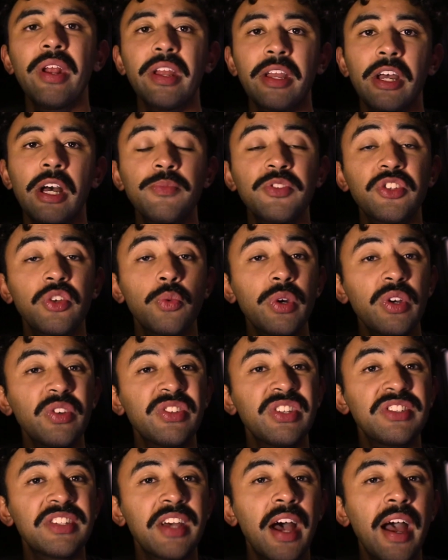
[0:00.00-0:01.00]
it comes to wheels
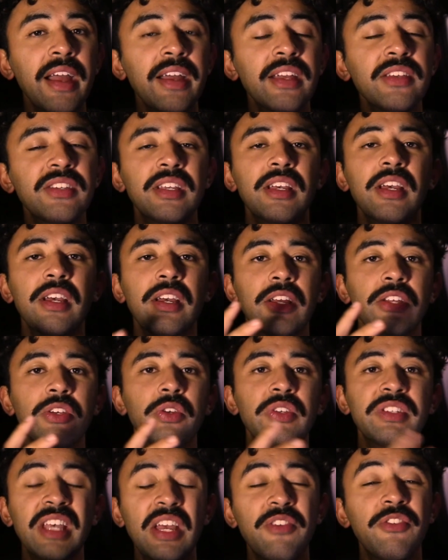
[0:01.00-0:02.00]
and tires, your
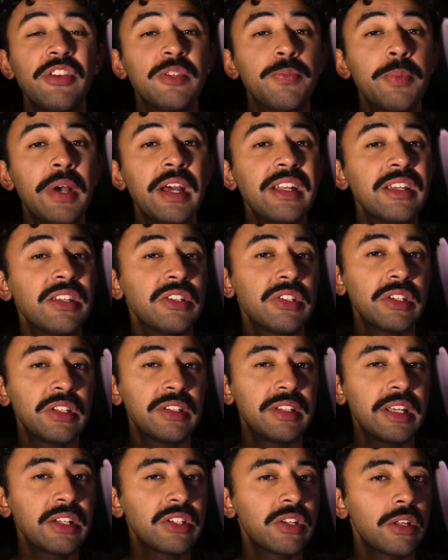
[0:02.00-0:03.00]
safest bet is to
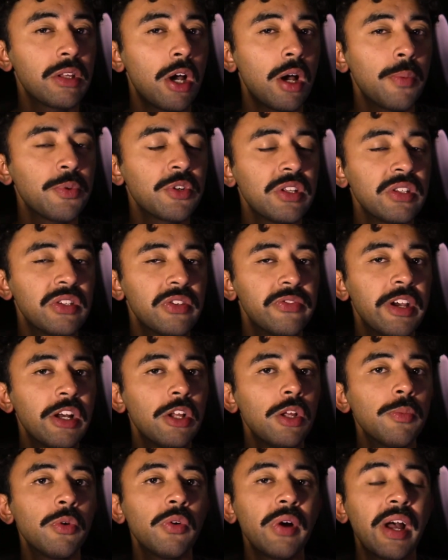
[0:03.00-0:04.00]
stick to the options
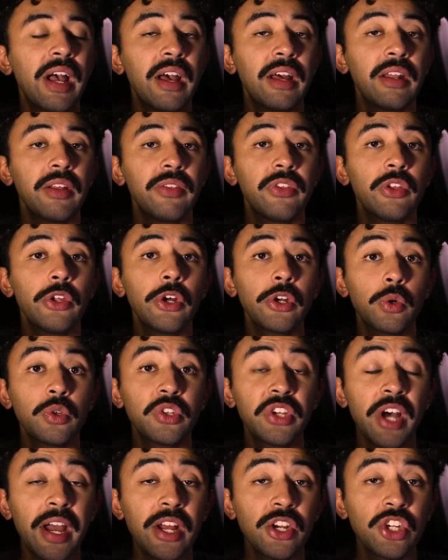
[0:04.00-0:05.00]
available at the local
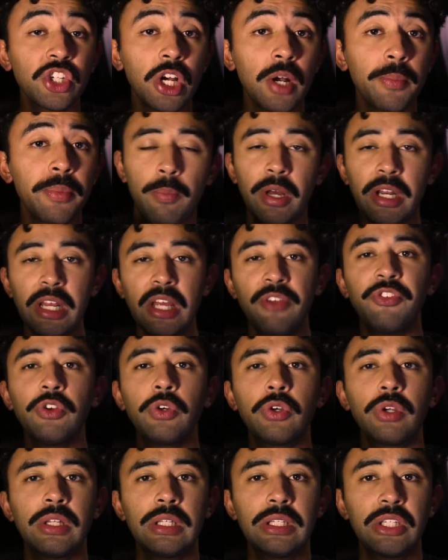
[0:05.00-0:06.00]
tire shop, but if you're
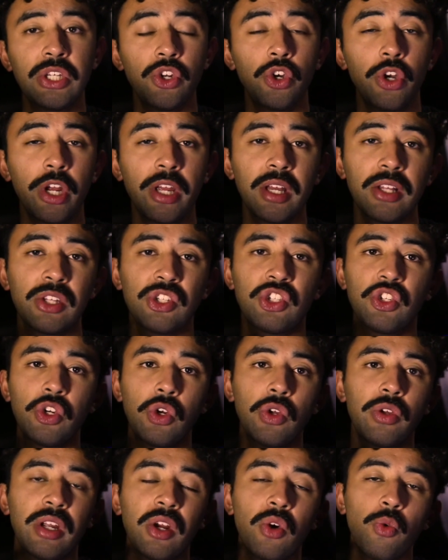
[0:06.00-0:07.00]
considering
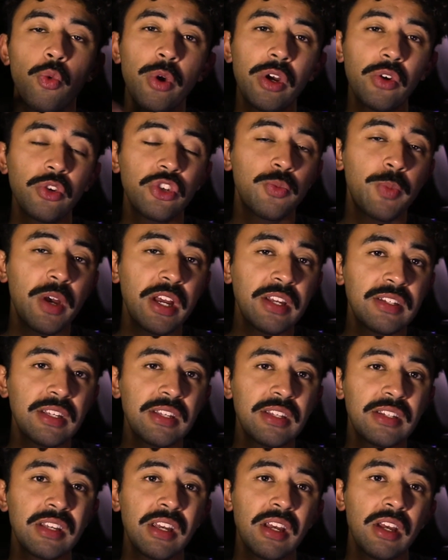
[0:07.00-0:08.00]
installing wheel
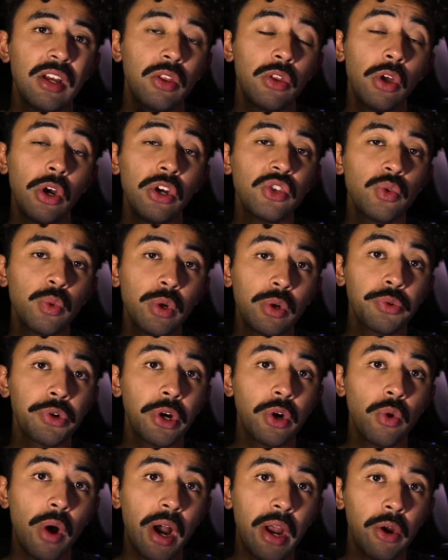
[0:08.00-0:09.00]
spacers, those will
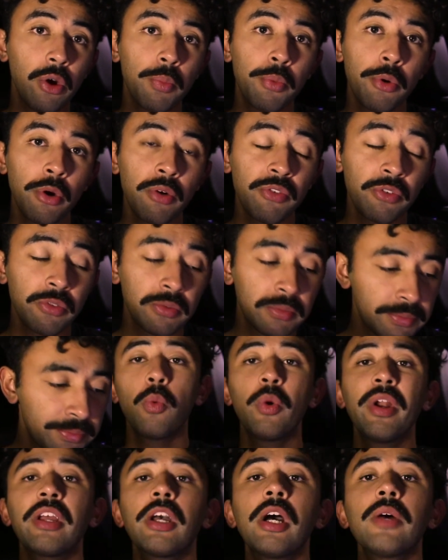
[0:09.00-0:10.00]
require approval.
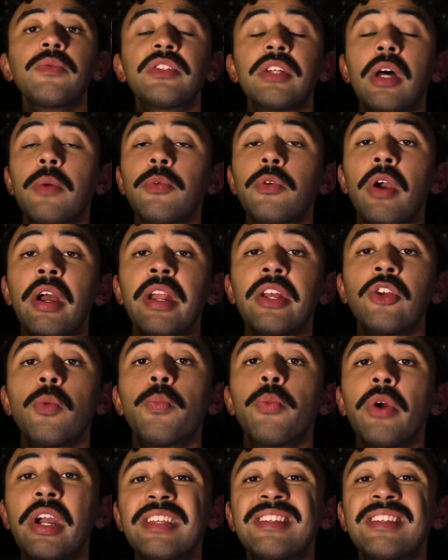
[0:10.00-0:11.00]
When it comes to upgrading your brake